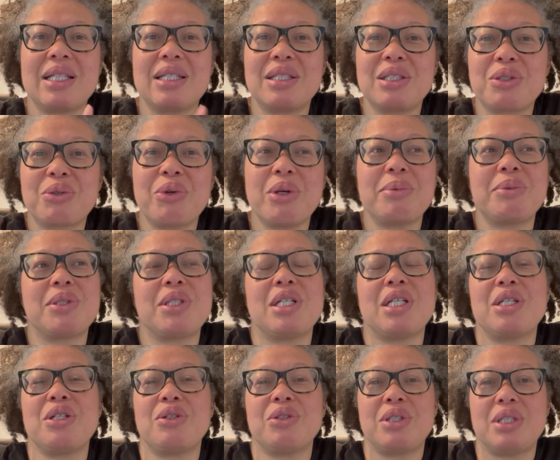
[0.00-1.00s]

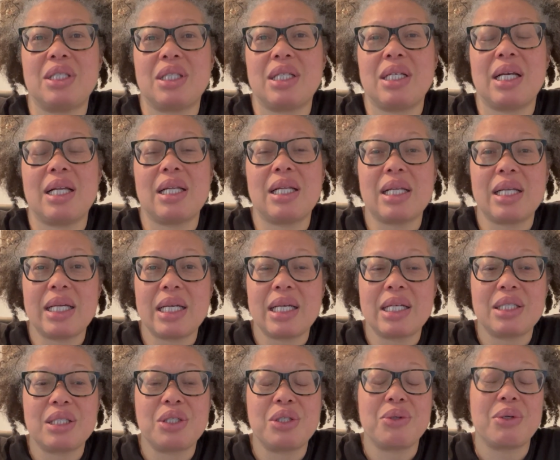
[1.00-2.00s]
description, you'll see a
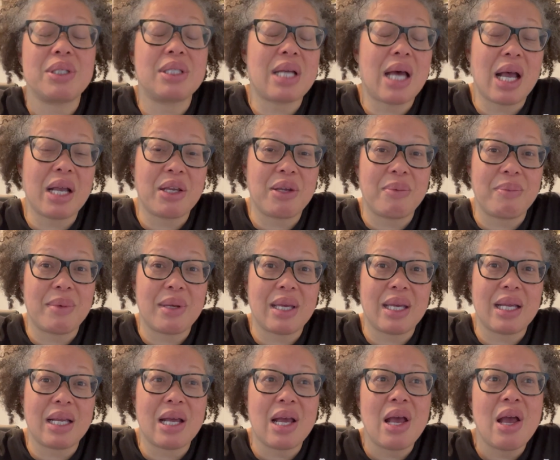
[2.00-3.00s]
link to a
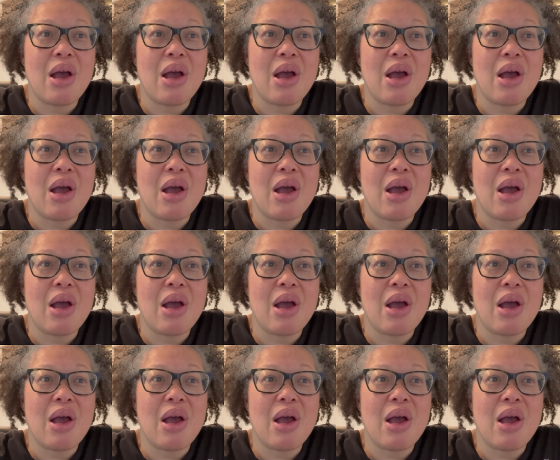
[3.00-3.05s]
document